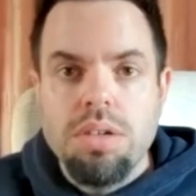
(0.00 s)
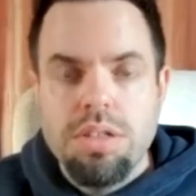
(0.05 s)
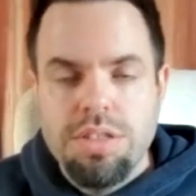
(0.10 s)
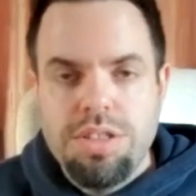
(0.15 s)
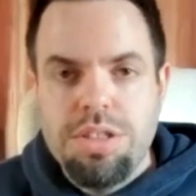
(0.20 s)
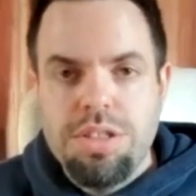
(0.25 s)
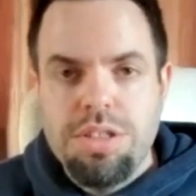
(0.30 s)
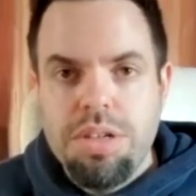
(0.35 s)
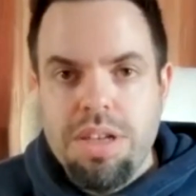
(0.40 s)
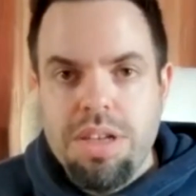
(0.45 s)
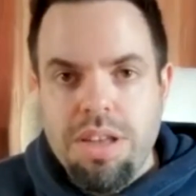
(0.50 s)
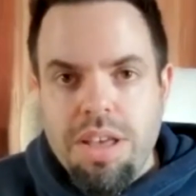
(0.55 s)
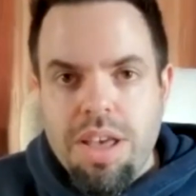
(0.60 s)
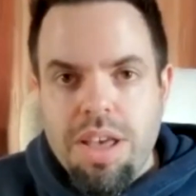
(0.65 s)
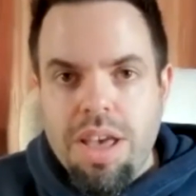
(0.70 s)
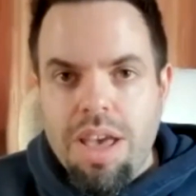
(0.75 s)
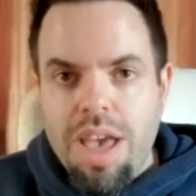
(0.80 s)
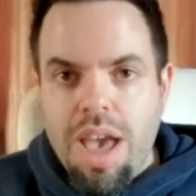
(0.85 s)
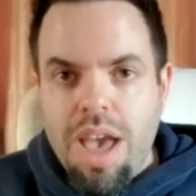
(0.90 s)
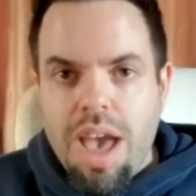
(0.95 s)
to an
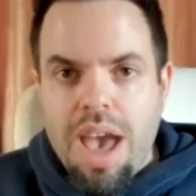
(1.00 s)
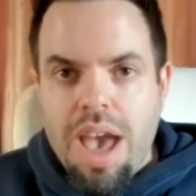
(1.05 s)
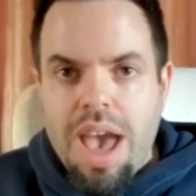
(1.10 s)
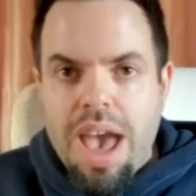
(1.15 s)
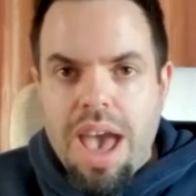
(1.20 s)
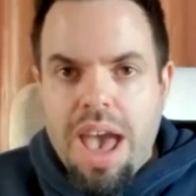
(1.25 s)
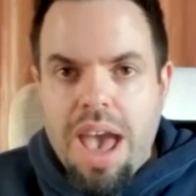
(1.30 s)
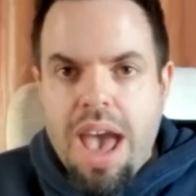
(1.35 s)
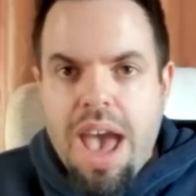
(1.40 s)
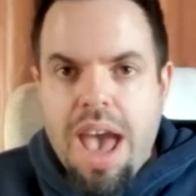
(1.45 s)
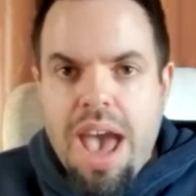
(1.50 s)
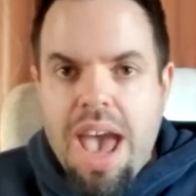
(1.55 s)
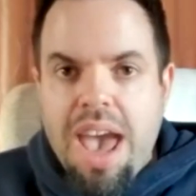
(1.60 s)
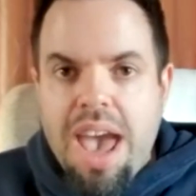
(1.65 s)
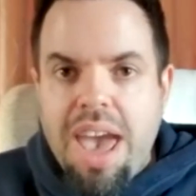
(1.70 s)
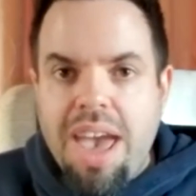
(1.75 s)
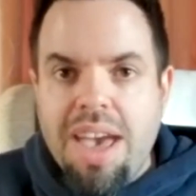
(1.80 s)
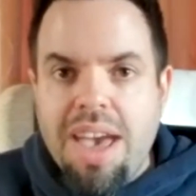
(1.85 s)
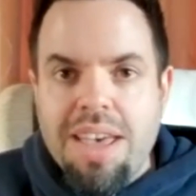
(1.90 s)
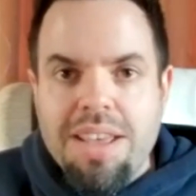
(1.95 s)

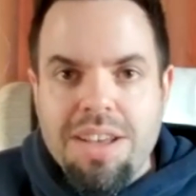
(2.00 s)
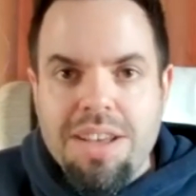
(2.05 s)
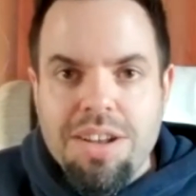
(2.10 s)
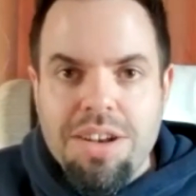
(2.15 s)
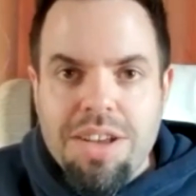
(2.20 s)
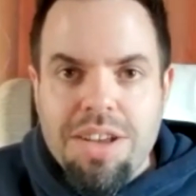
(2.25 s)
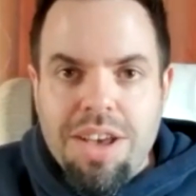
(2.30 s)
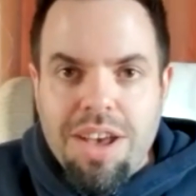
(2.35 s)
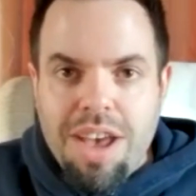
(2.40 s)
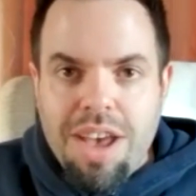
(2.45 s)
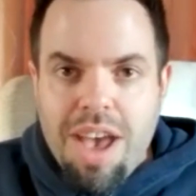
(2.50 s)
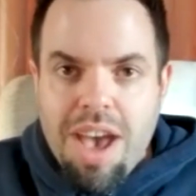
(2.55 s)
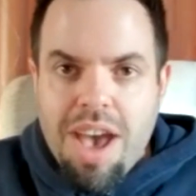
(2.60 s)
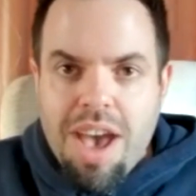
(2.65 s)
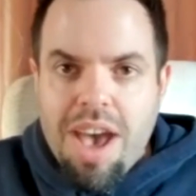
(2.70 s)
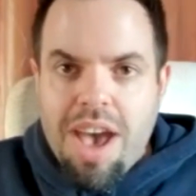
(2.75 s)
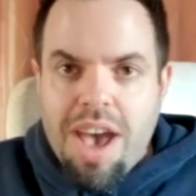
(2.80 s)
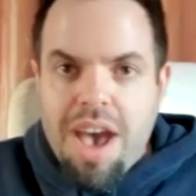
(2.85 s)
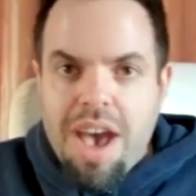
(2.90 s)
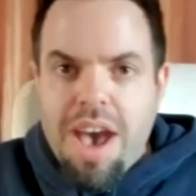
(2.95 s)
A and
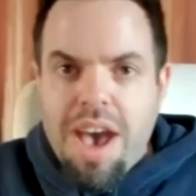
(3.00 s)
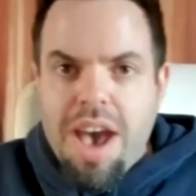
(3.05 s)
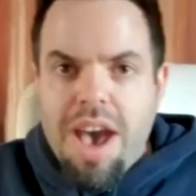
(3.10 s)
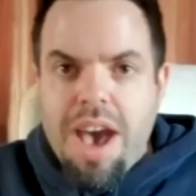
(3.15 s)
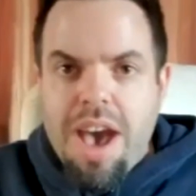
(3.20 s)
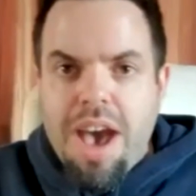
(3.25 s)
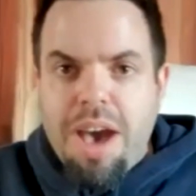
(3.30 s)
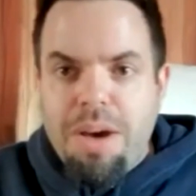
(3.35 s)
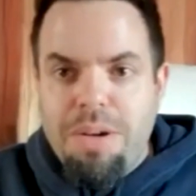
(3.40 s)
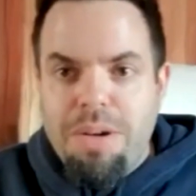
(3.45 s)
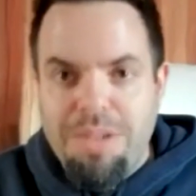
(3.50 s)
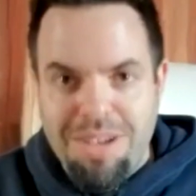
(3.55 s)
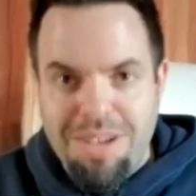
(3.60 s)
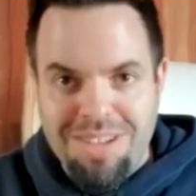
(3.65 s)
O